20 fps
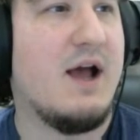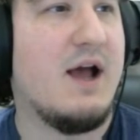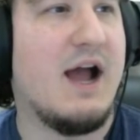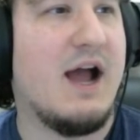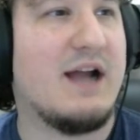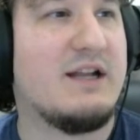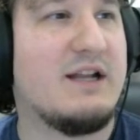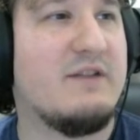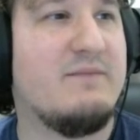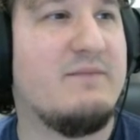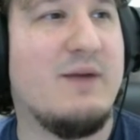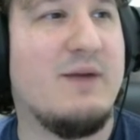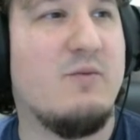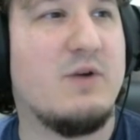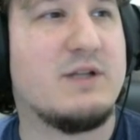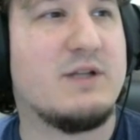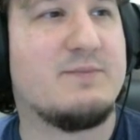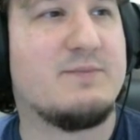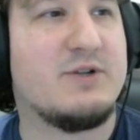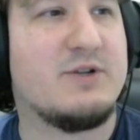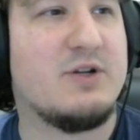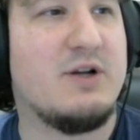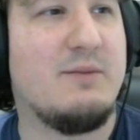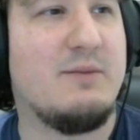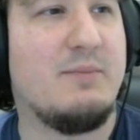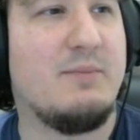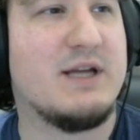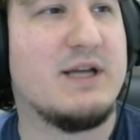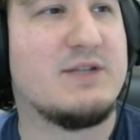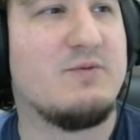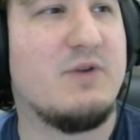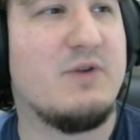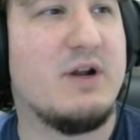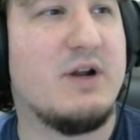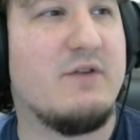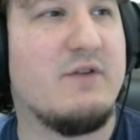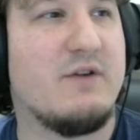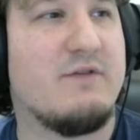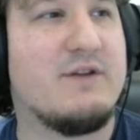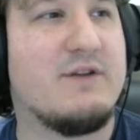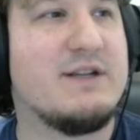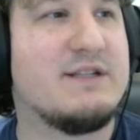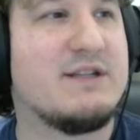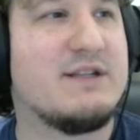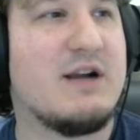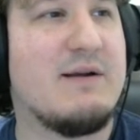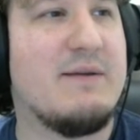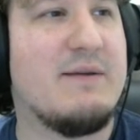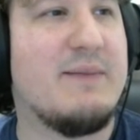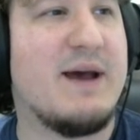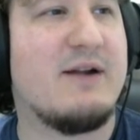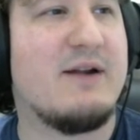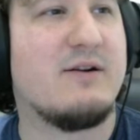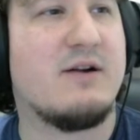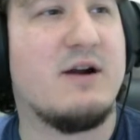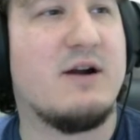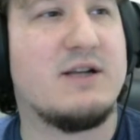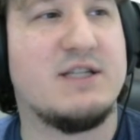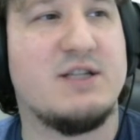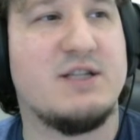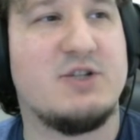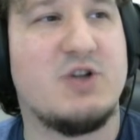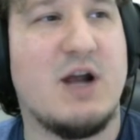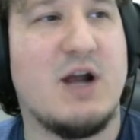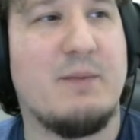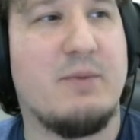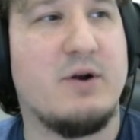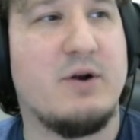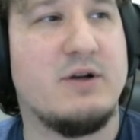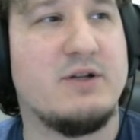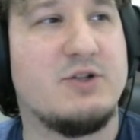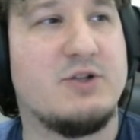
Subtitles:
Active main once per turn, place one of your Frieza's Army battle cards in the drop area,